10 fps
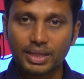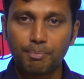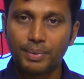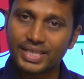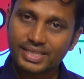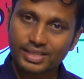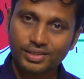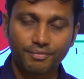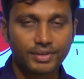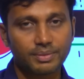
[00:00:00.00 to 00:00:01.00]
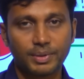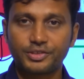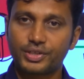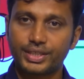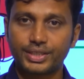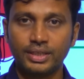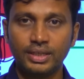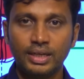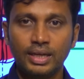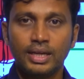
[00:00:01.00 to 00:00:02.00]
in the basics of this
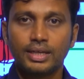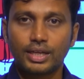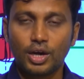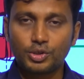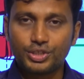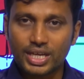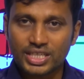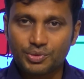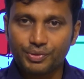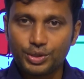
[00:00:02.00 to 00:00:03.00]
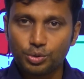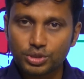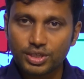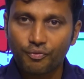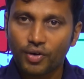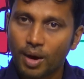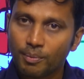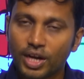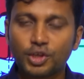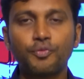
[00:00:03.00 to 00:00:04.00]
mensuration. now just we use the
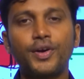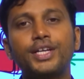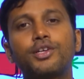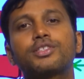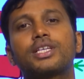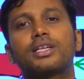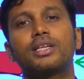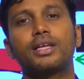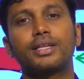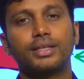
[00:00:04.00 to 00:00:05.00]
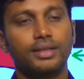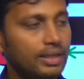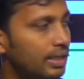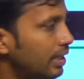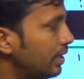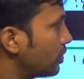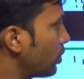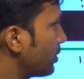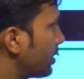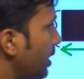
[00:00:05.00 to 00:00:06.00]
formula to find out circular ring
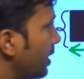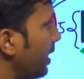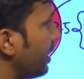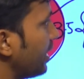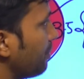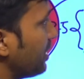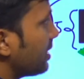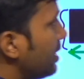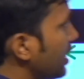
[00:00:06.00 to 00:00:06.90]
so circular ring means